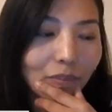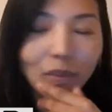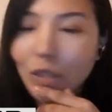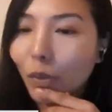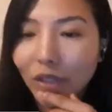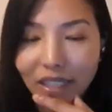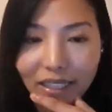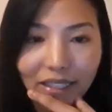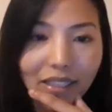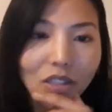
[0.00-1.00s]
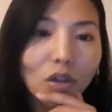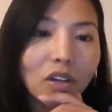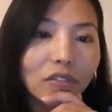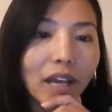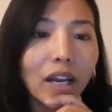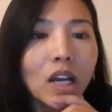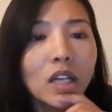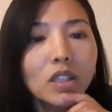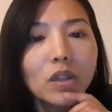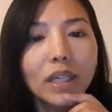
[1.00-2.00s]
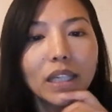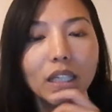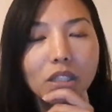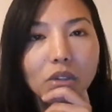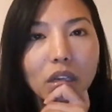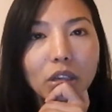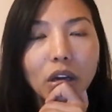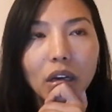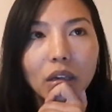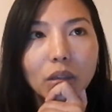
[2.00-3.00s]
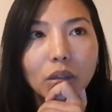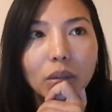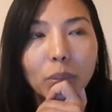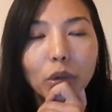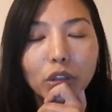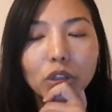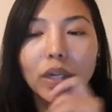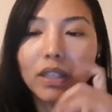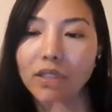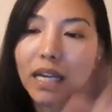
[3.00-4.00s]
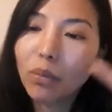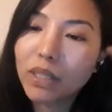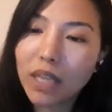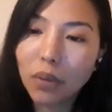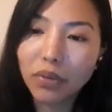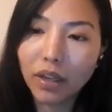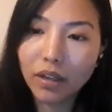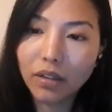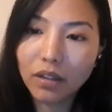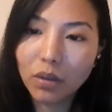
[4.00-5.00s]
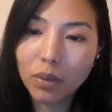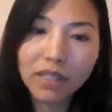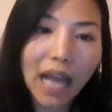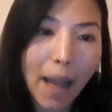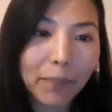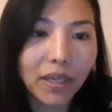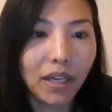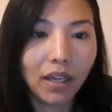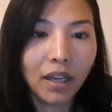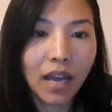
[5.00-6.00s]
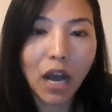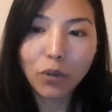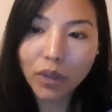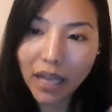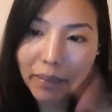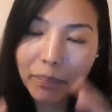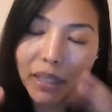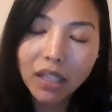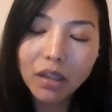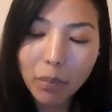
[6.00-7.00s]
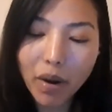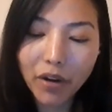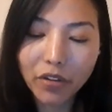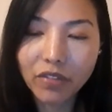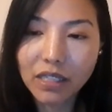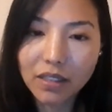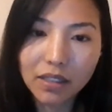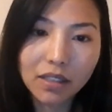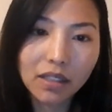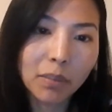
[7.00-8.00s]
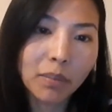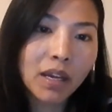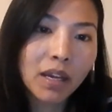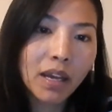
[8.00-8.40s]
exporting areas and all of that. So I think it's really important to understand what's out there, what's happening, how you can be a part of the system